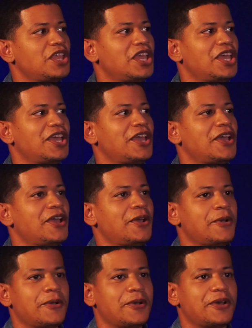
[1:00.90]
community
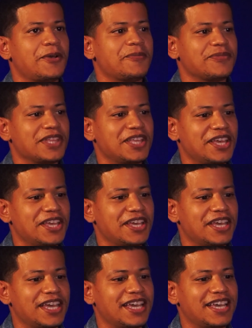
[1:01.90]
to
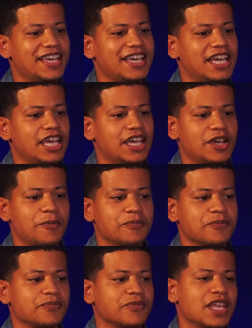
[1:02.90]
the Anglo
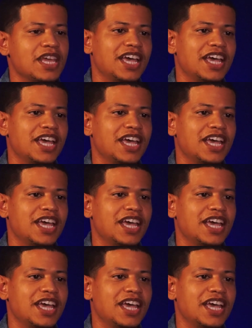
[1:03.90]
world, I guess?